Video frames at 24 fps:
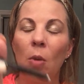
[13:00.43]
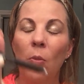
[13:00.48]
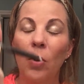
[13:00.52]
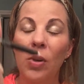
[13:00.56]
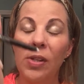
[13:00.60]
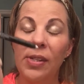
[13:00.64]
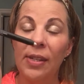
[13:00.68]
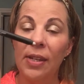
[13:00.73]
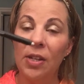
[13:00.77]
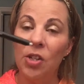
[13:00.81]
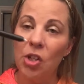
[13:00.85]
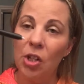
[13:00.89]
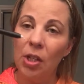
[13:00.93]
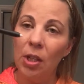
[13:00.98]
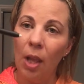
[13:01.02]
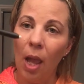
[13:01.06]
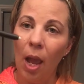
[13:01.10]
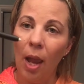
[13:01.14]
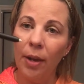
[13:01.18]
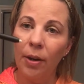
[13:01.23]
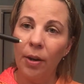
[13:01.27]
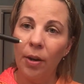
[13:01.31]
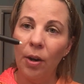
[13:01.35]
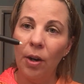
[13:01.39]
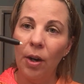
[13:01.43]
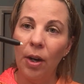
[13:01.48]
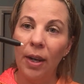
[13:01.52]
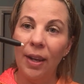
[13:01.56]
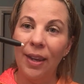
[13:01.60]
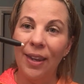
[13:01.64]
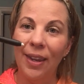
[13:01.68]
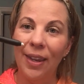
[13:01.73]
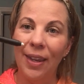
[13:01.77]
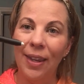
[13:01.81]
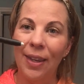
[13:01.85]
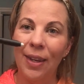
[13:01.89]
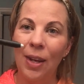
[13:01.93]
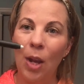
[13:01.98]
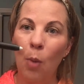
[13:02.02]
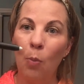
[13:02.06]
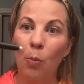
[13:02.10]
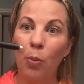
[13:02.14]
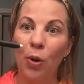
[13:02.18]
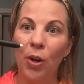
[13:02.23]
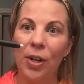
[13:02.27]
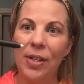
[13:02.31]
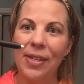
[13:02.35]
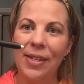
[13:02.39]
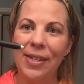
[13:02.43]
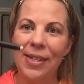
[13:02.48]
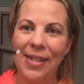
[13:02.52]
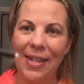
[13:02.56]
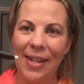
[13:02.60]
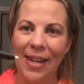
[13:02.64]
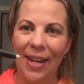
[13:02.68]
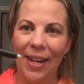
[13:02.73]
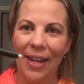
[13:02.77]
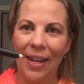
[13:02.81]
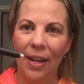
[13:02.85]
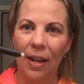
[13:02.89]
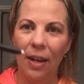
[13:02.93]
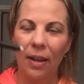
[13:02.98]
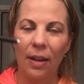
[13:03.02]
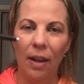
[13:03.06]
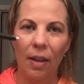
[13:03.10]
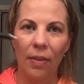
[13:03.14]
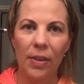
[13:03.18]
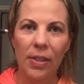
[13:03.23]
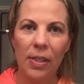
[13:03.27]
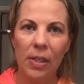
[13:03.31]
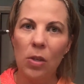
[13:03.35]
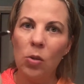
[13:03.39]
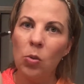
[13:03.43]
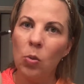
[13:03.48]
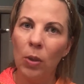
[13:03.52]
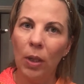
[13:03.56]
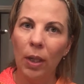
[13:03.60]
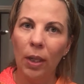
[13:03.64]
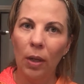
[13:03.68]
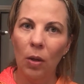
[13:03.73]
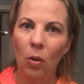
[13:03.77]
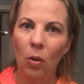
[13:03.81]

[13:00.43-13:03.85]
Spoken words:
Precision Liner in Pristine. Now this is really